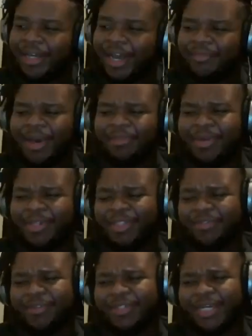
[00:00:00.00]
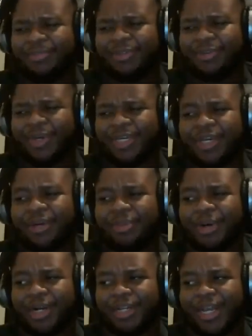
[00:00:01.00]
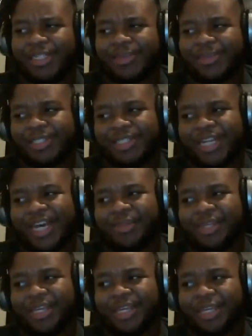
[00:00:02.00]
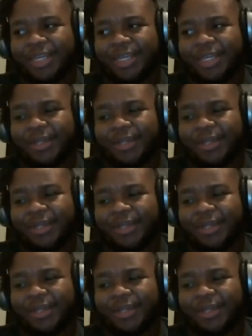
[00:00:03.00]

uh, I've, I've, mentioned a few times the Waking Up podcast, which is now the